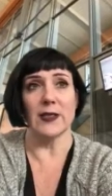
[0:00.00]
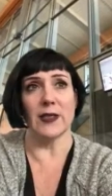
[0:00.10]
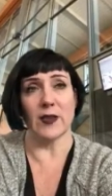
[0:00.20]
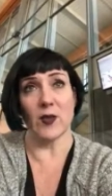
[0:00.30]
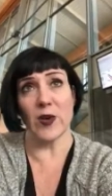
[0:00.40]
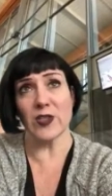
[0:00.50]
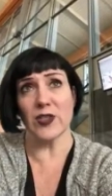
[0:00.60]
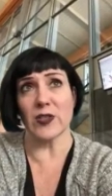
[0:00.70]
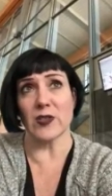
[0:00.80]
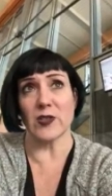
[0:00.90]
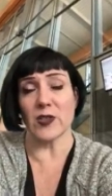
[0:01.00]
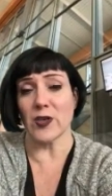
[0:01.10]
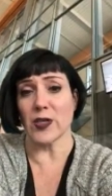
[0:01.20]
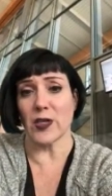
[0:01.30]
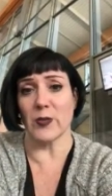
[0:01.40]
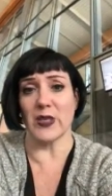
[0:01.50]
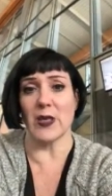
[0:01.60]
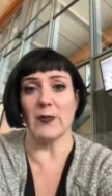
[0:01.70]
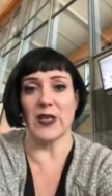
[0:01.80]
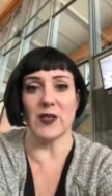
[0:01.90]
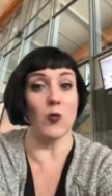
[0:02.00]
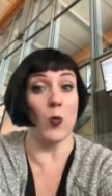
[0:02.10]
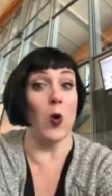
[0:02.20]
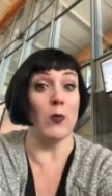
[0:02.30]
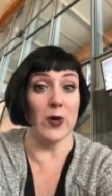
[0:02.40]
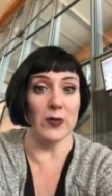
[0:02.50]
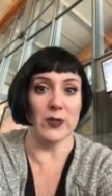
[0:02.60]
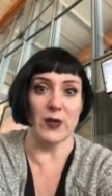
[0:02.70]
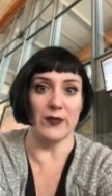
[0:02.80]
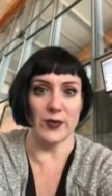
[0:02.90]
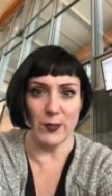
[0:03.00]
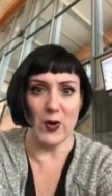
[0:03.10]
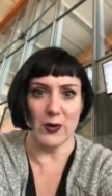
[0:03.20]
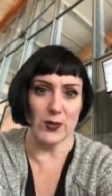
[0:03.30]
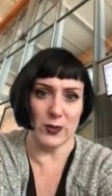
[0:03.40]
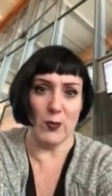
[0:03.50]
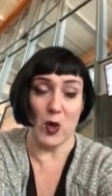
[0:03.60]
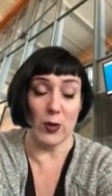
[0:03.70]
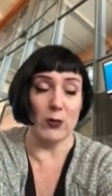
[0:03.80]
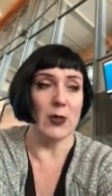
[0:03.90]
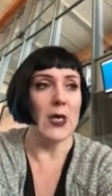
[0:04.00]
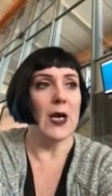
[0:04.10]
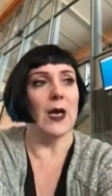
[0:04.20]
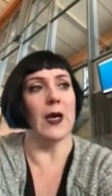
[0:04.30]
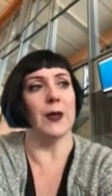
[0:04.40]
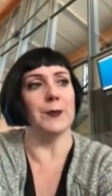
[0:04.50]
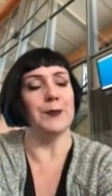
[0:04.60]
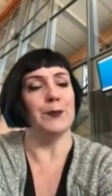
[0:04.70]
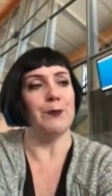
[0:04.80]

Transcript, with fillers: Now, the question is, is are they going to become like the Walmarts of tomorrow? Um,